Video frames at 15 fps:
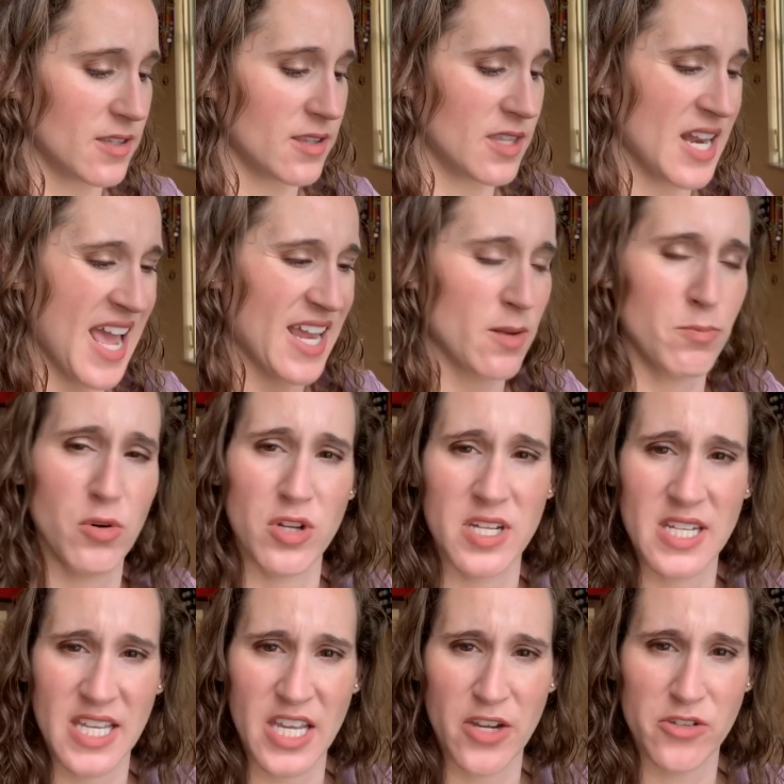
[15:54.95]
then I could put it in
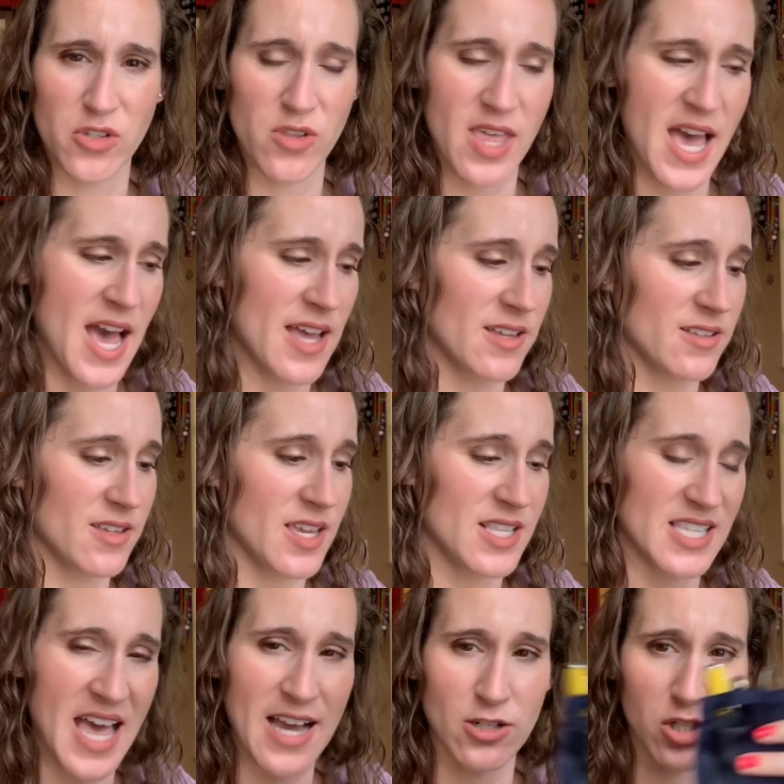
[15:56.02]
here so that
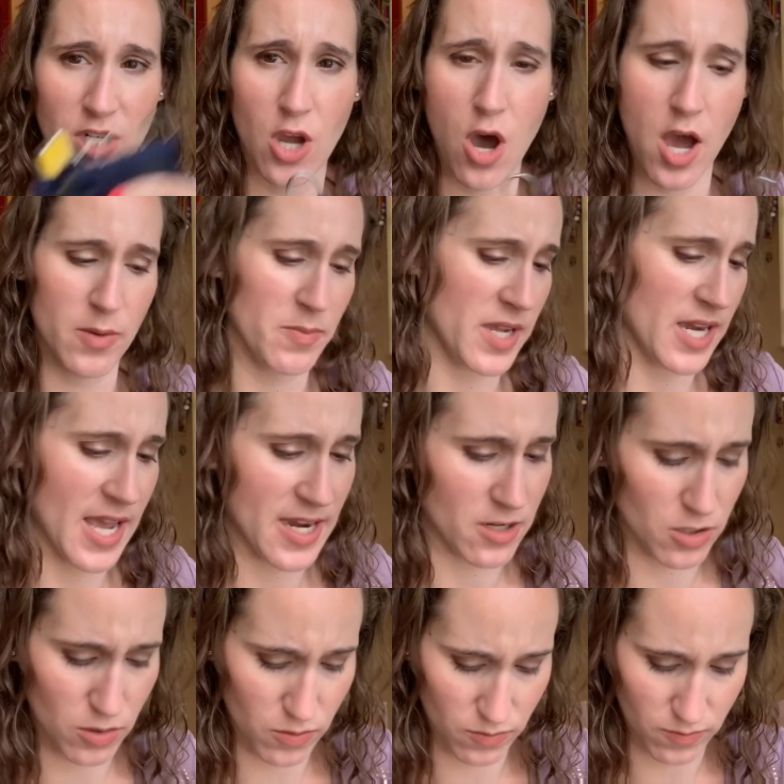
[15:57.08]
it's actually on me and I
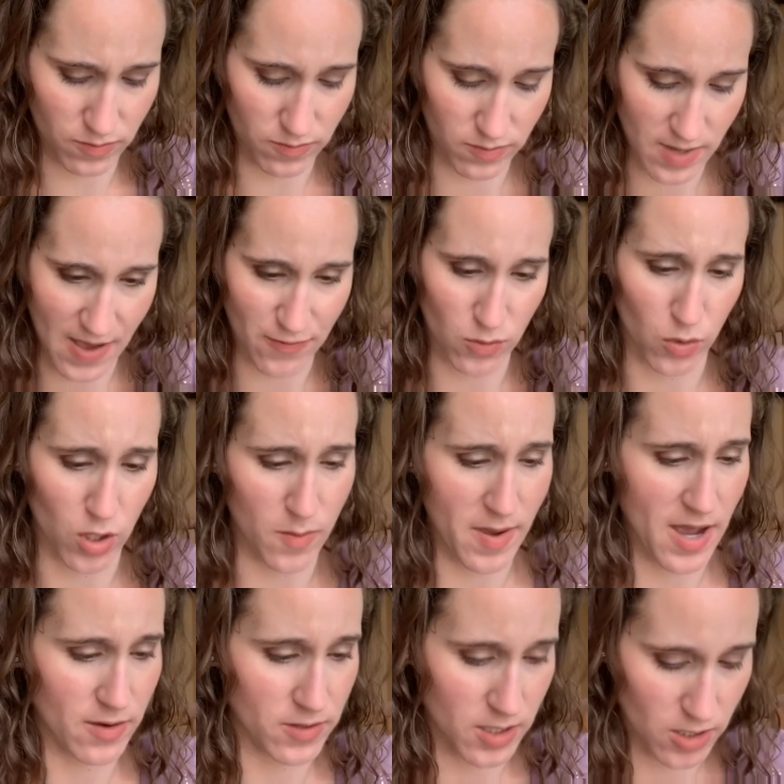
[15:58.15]
don't have to worry
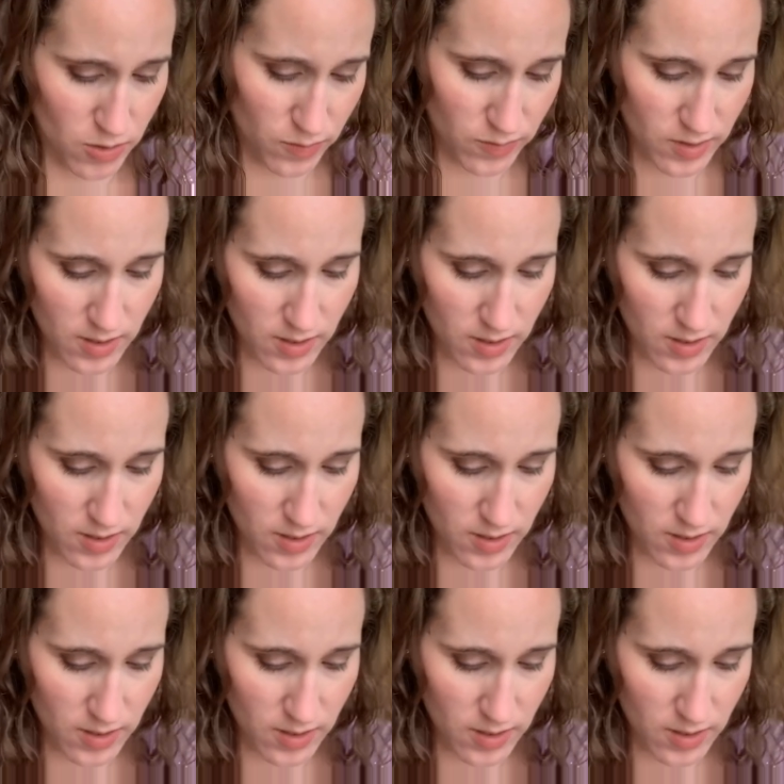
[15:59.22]
about, you know,